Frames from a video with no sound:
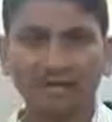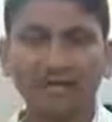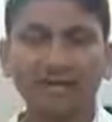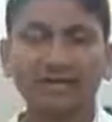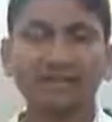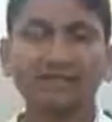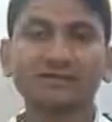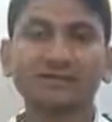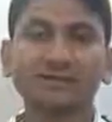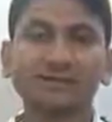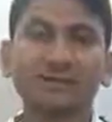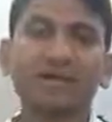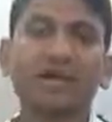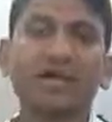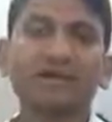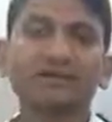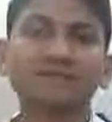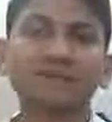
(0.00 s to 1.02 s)
then it is known
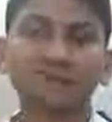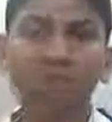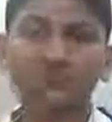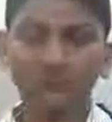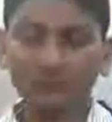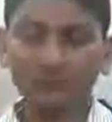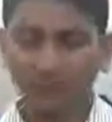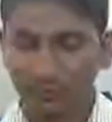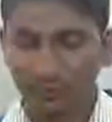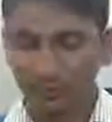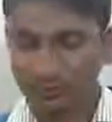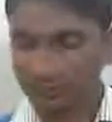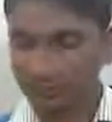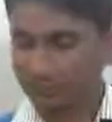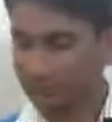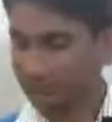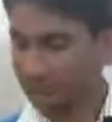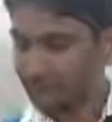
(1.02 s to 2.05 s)
as uniform
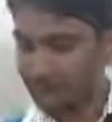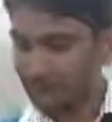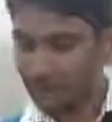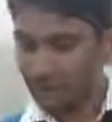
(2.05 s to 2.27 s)
motion.